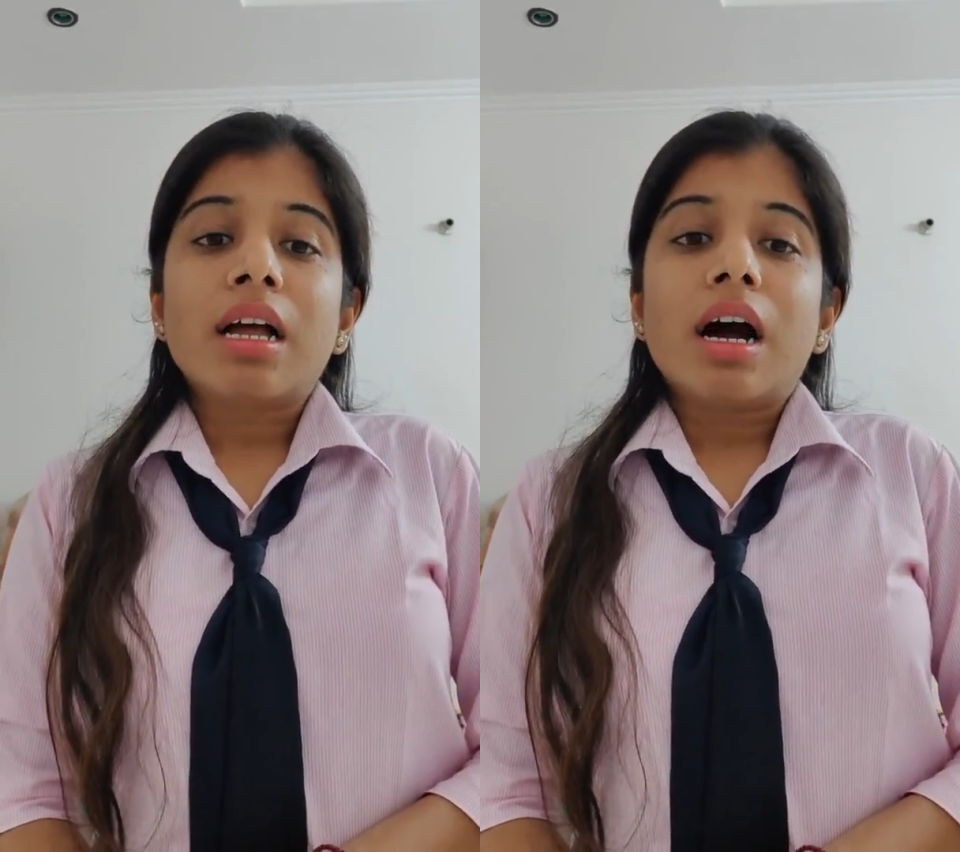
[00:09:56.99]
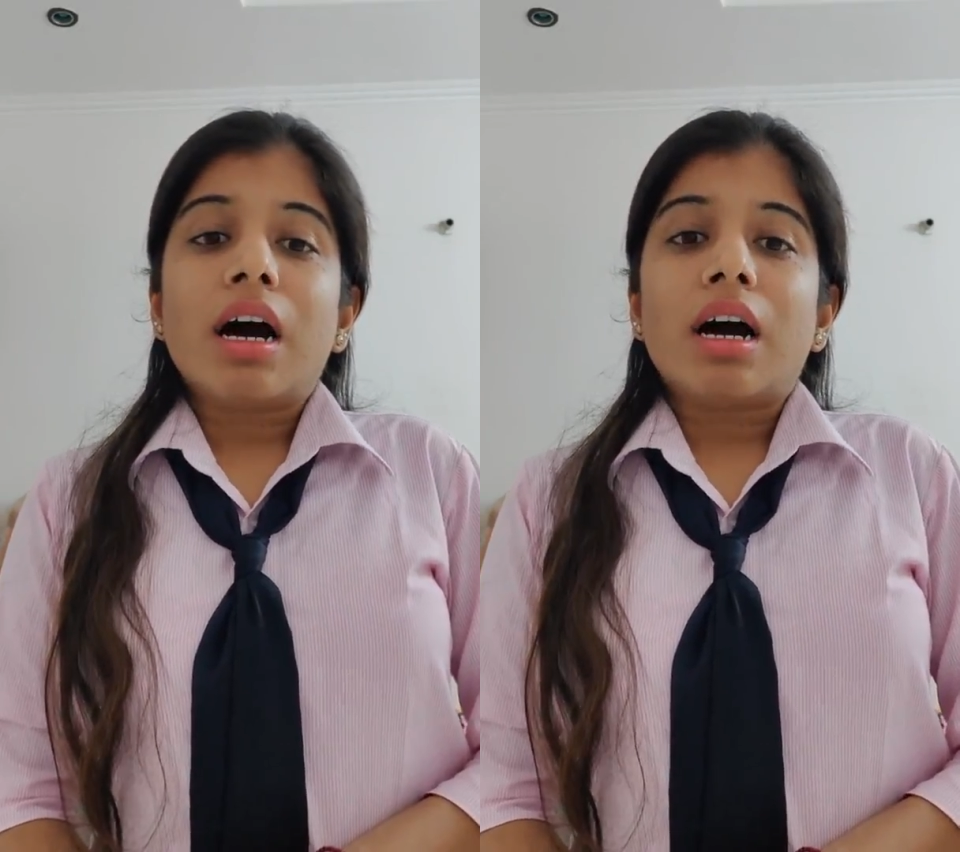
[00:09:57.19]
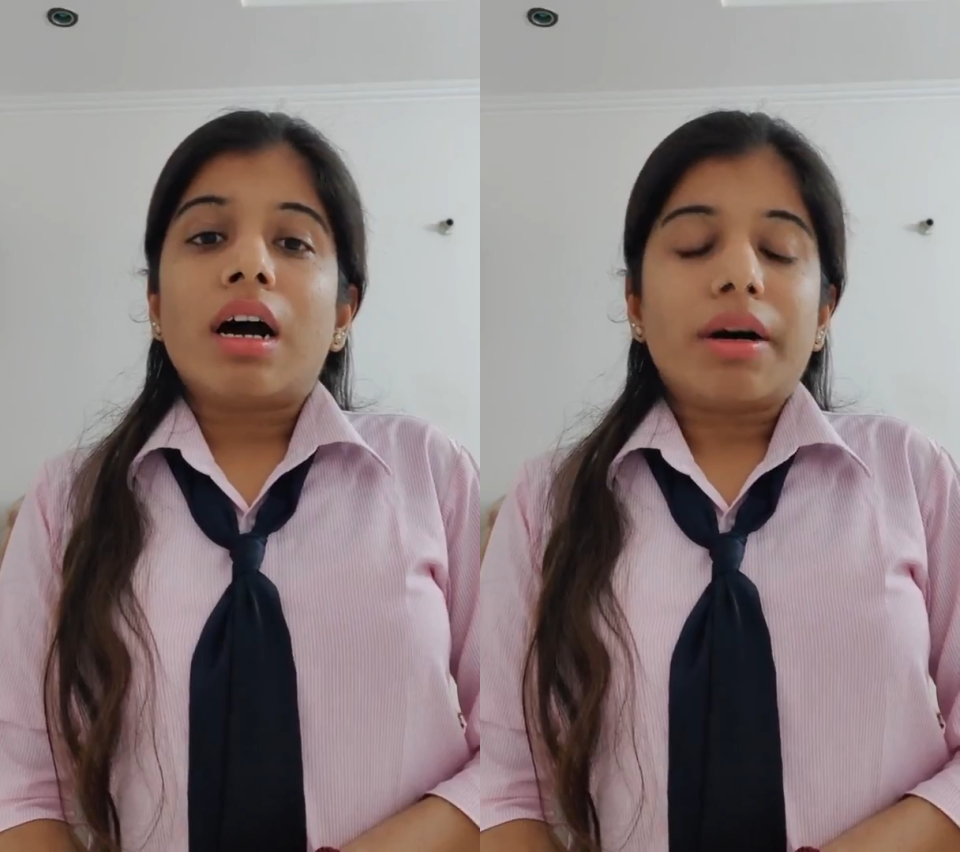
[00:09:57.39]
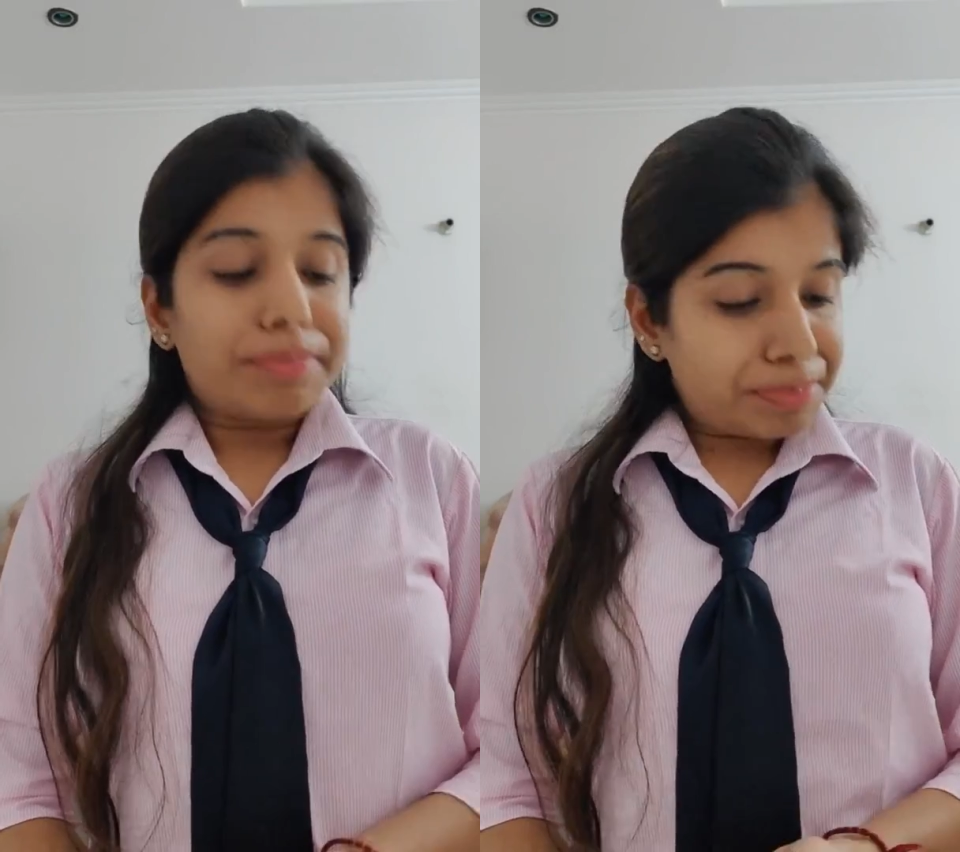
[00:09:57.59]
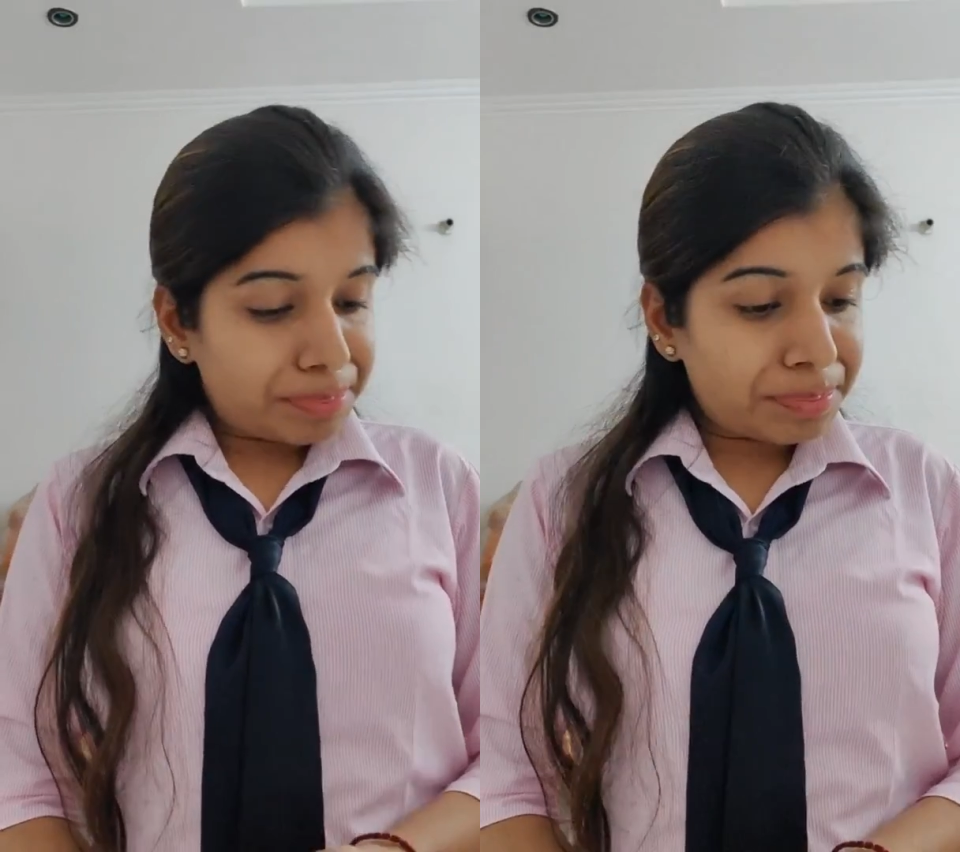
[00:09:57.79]

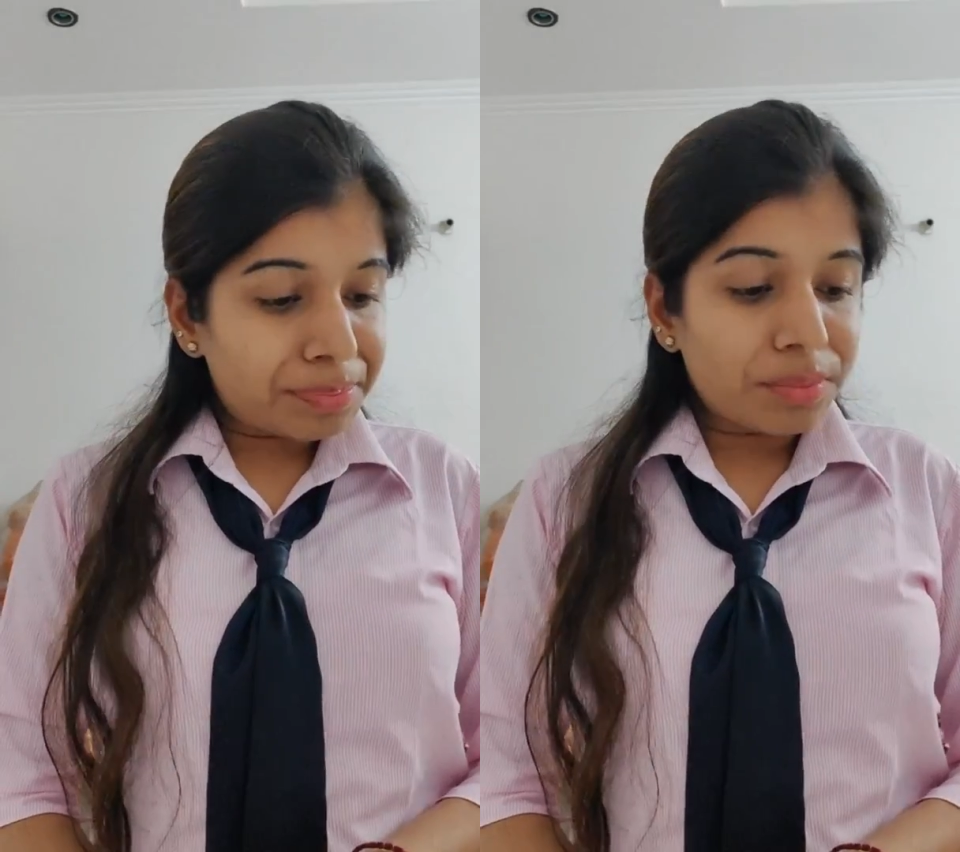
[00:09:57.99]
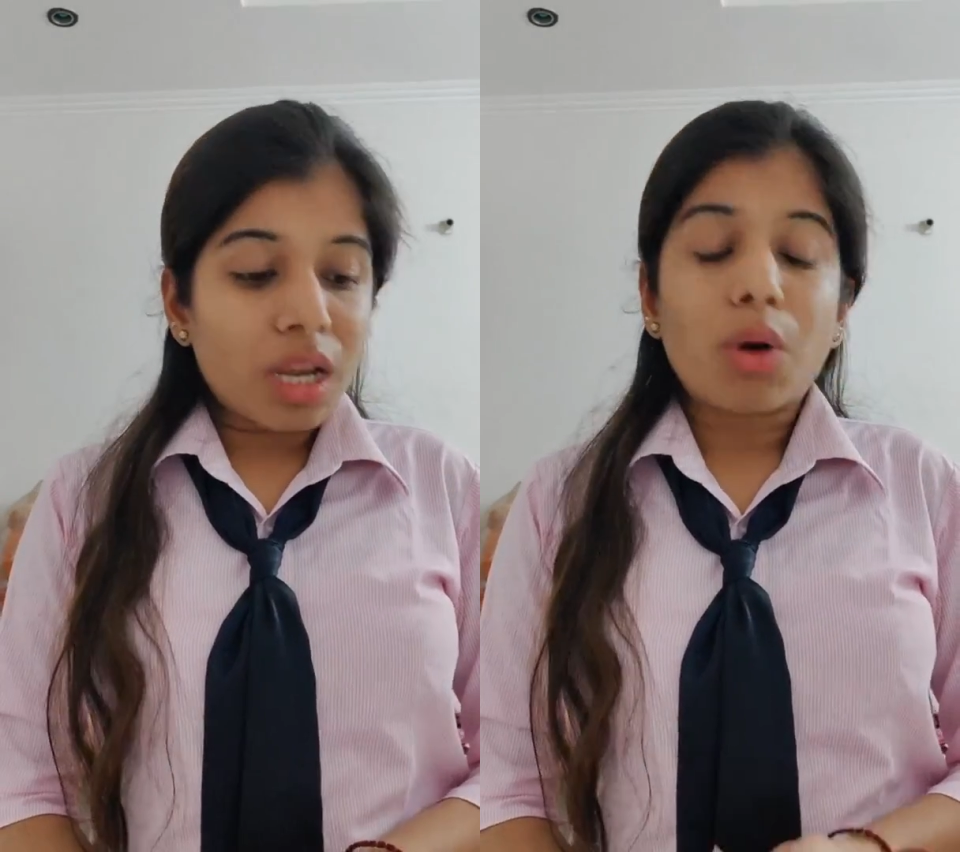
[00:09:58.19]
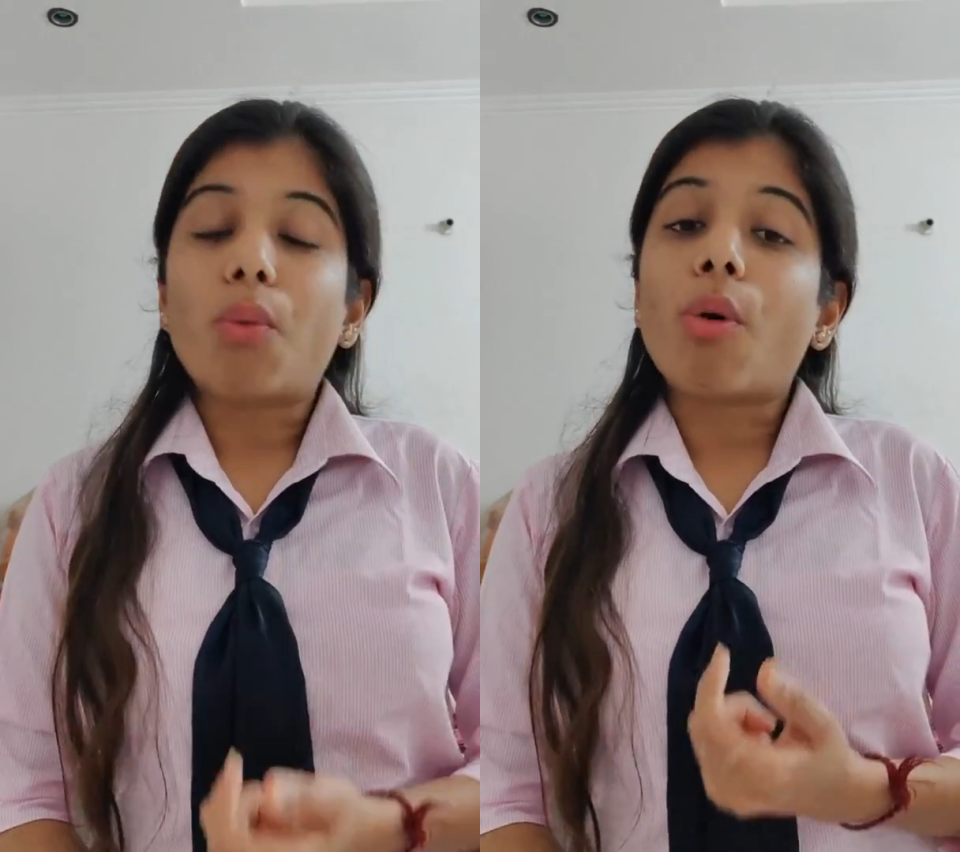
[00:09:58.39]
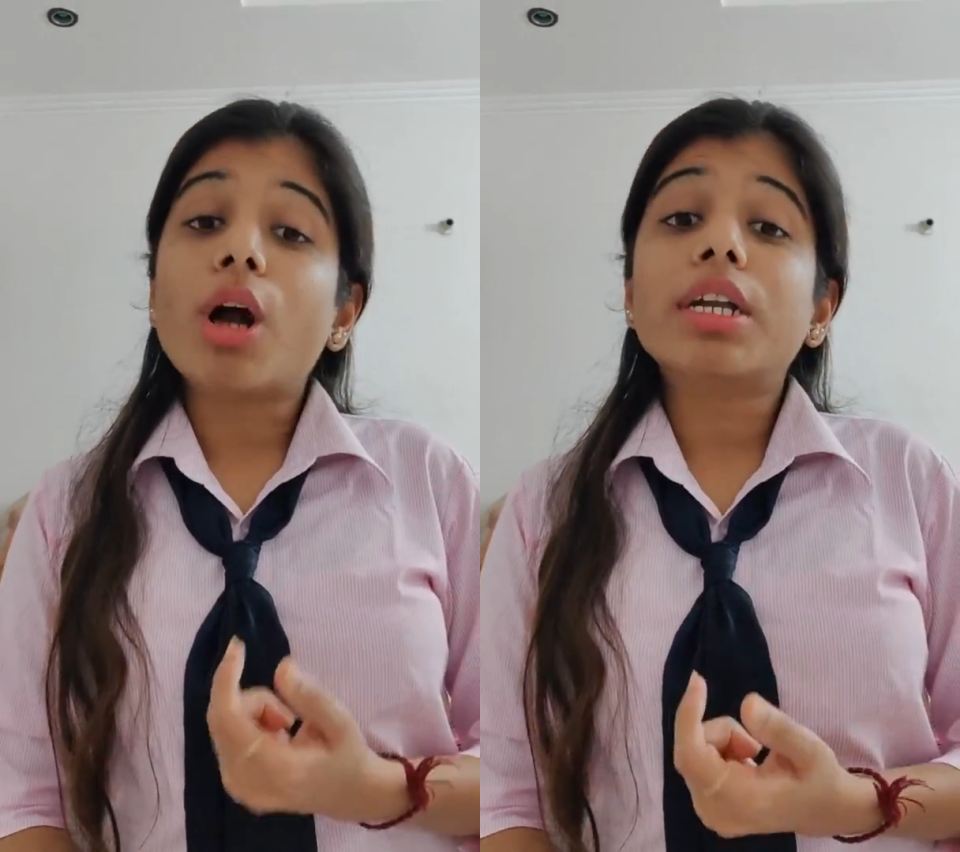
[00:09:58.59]
what